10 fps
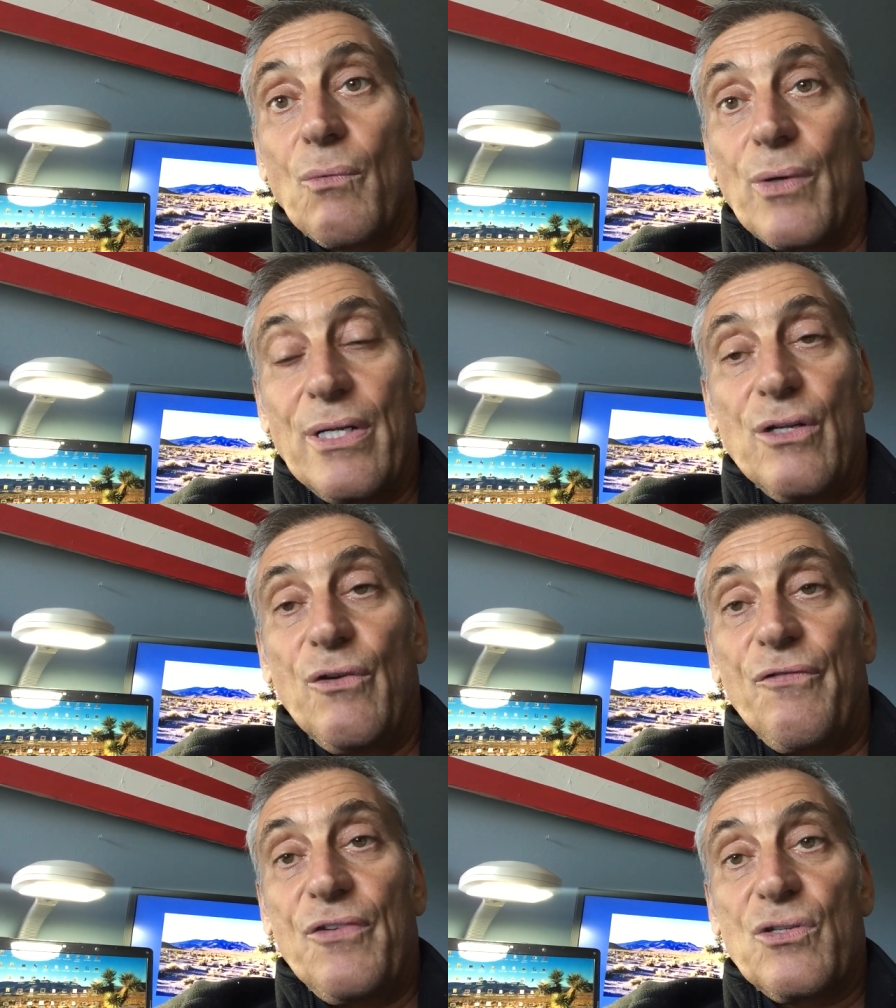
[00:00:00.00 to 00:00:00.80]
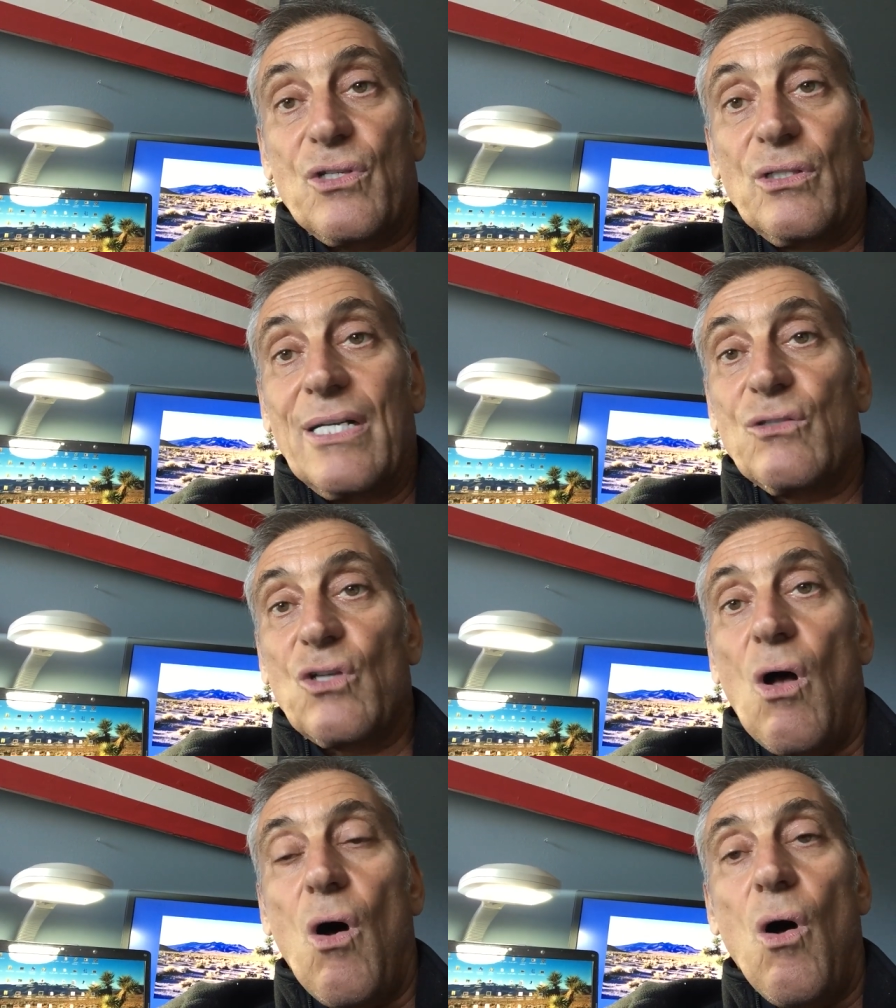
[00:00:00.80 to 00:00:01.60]
We're in a new fiscal year.
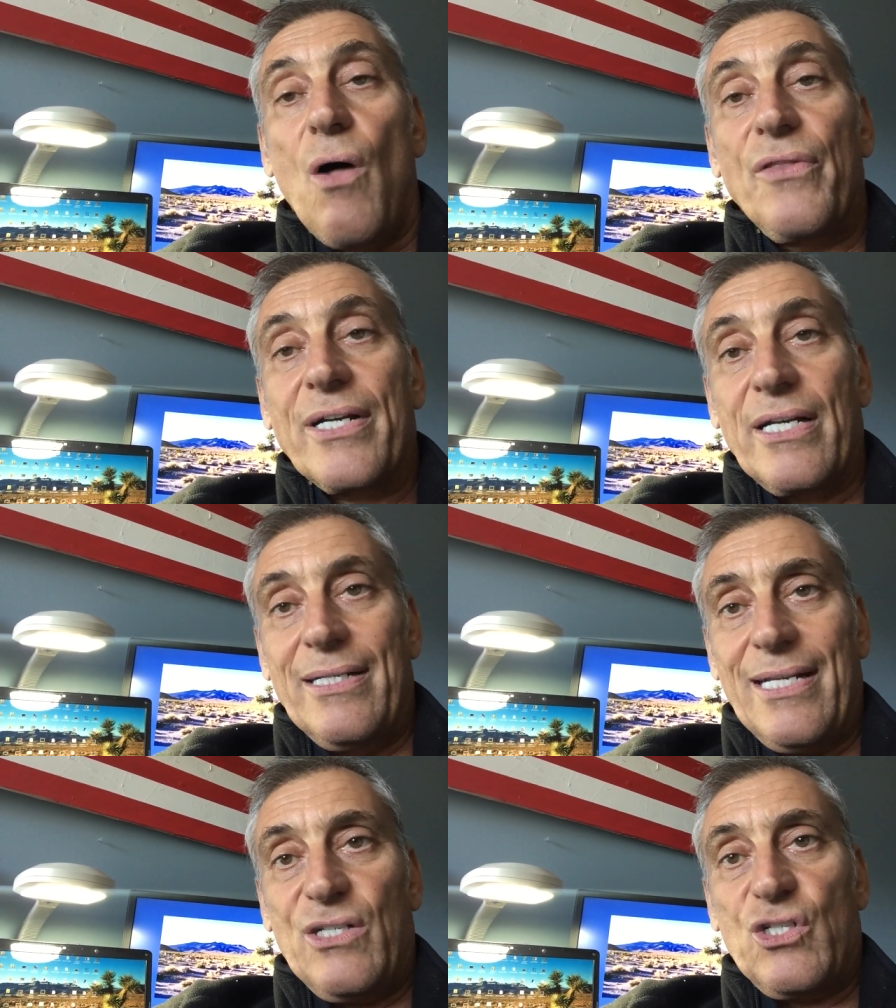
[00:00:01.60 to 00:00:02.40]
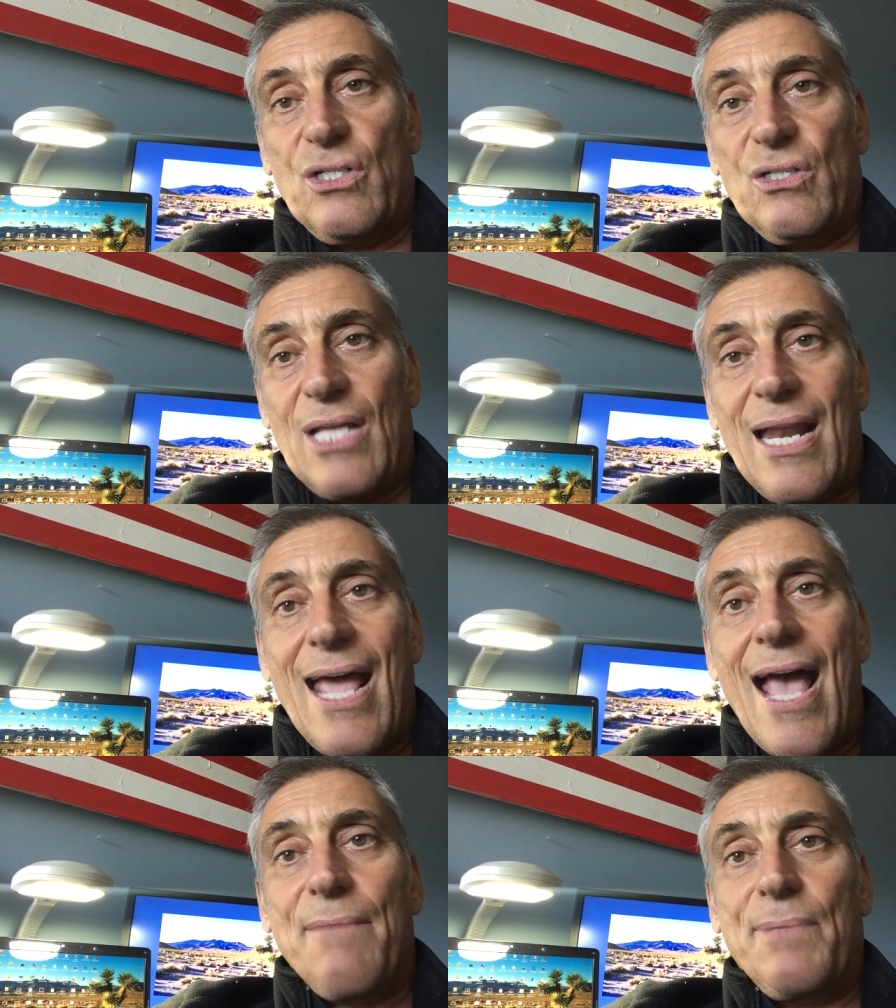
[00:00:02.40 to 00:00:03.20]
So all the conditions that
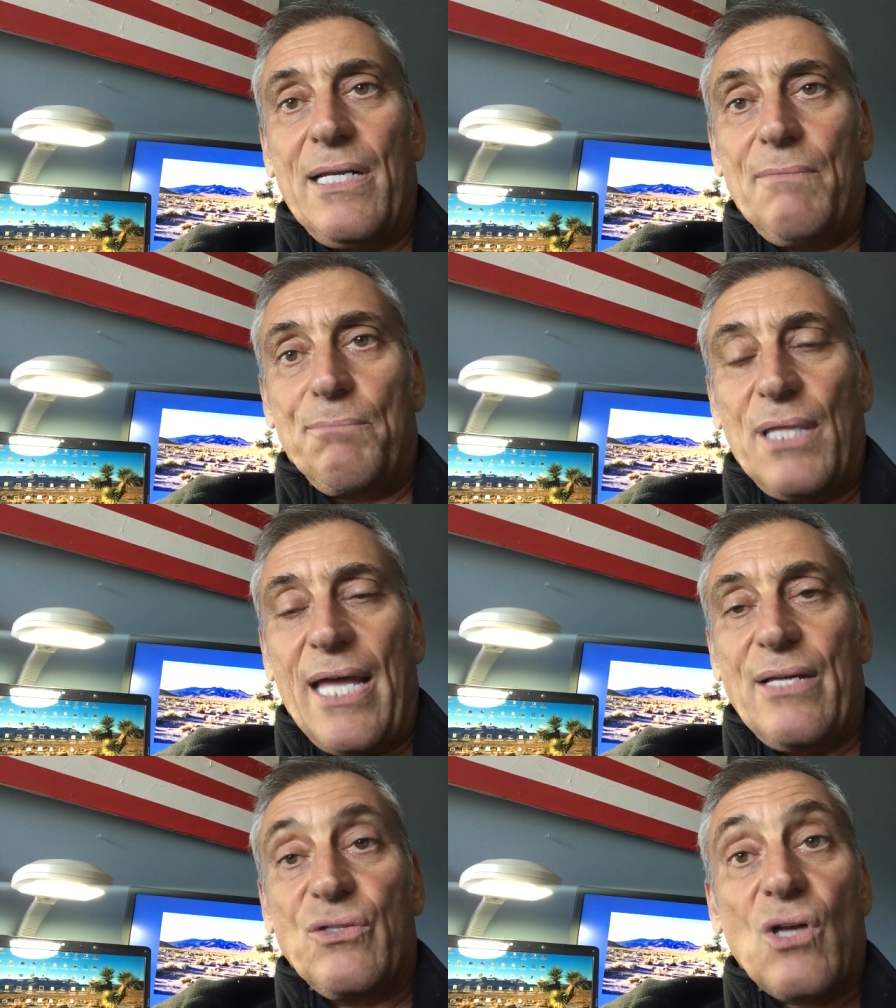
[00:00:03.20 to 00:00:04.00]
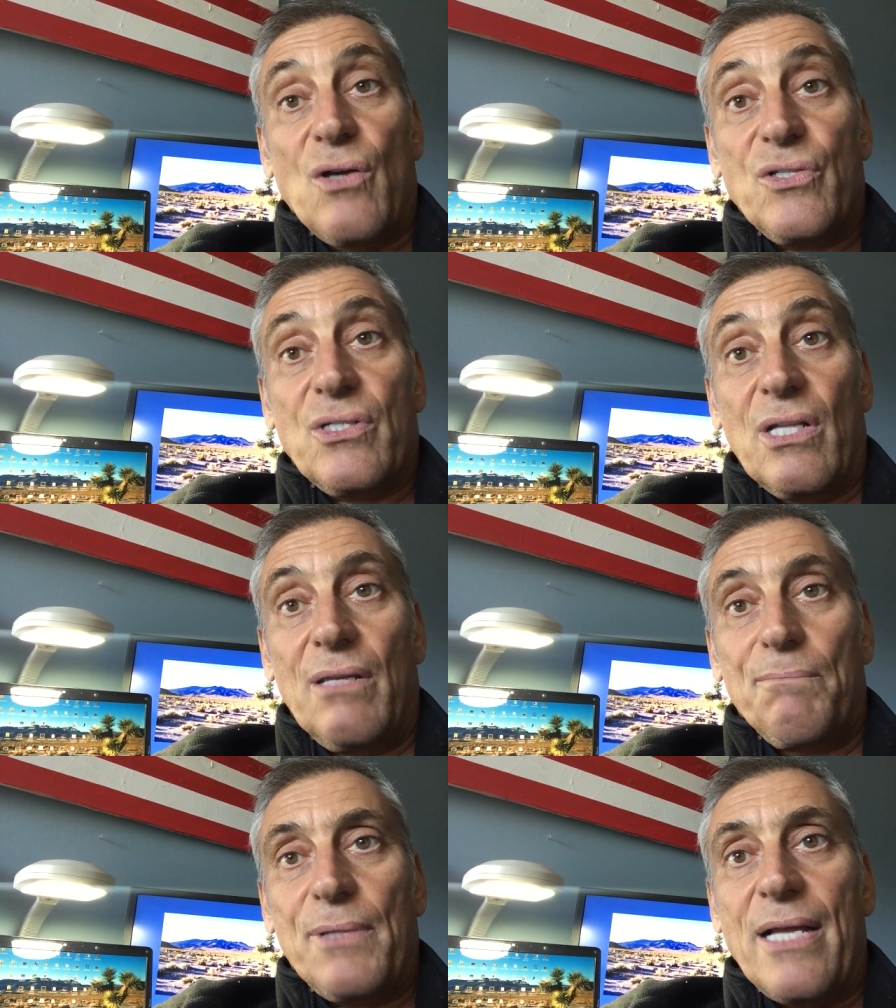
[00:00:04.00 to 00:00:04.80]
had been in place are
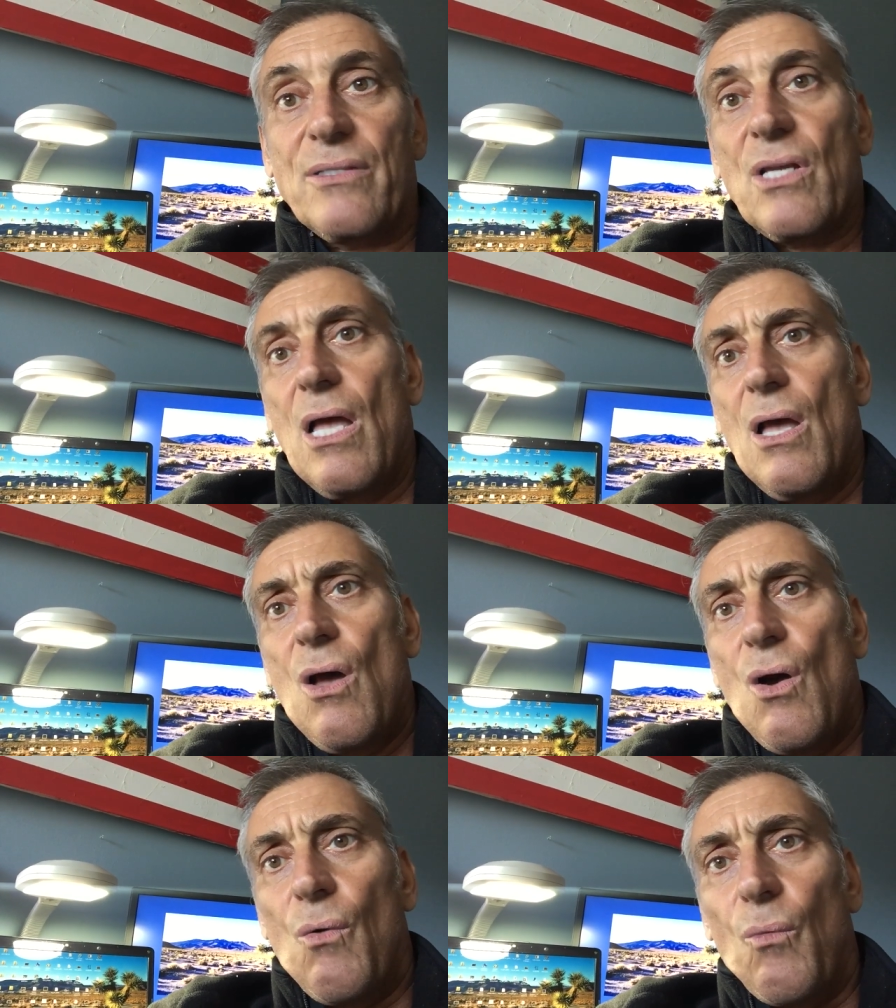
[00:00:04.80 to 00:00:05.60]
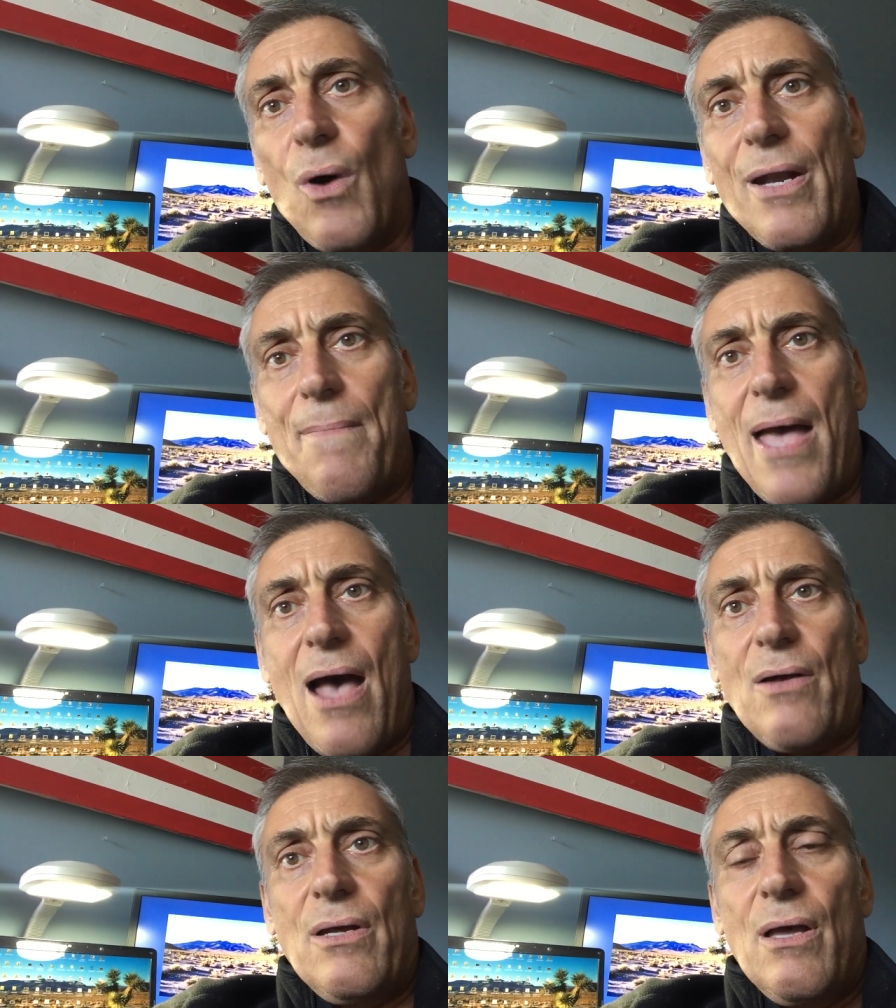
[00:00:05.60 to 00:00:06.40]
still in place what
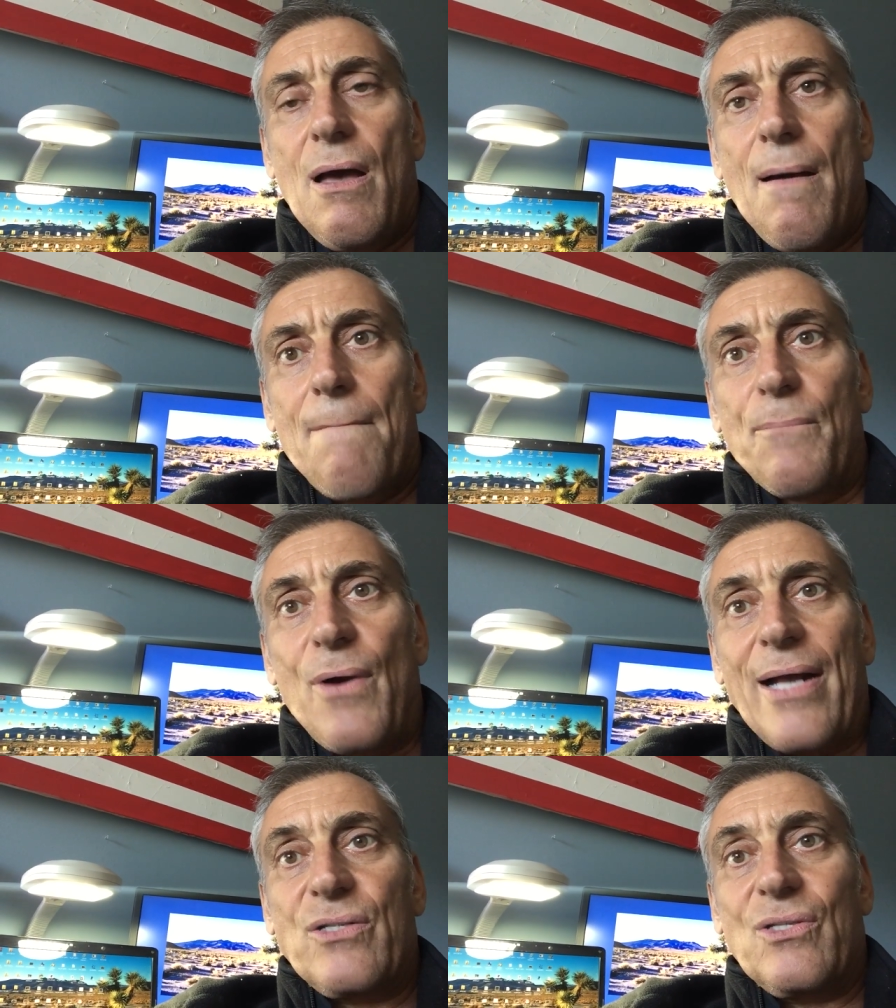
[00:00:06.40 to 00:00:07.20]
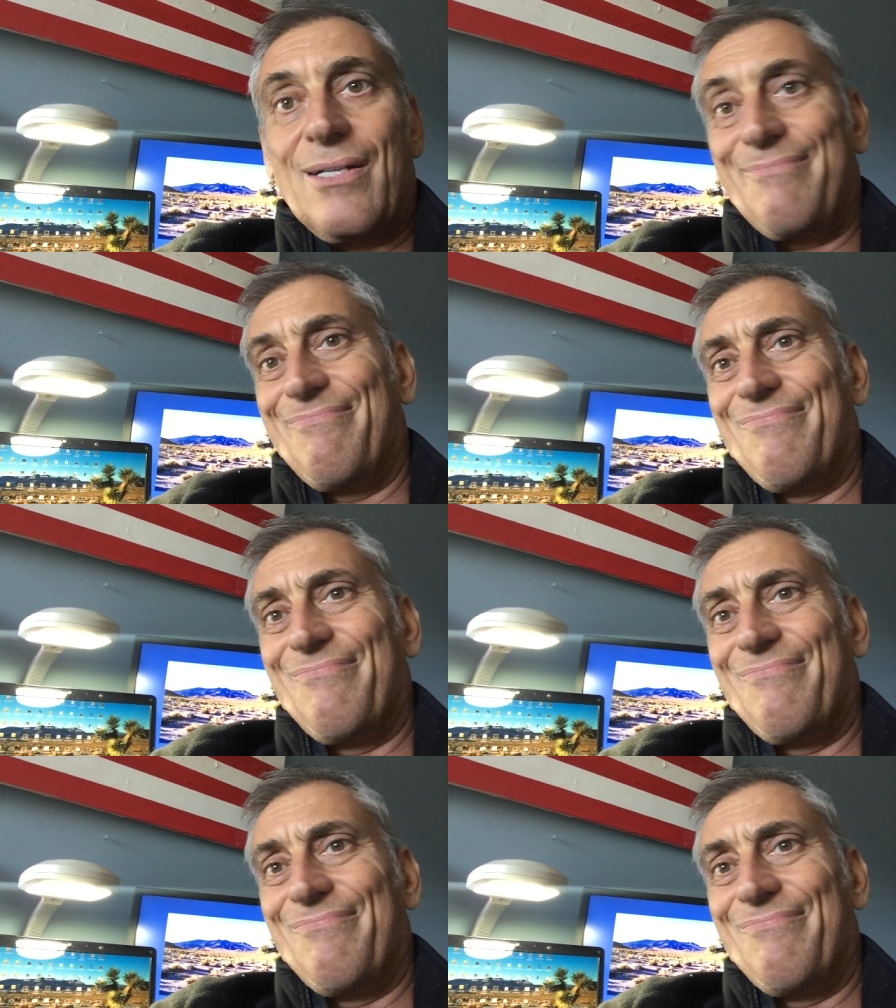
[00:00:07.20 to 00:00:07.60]
about Brexit?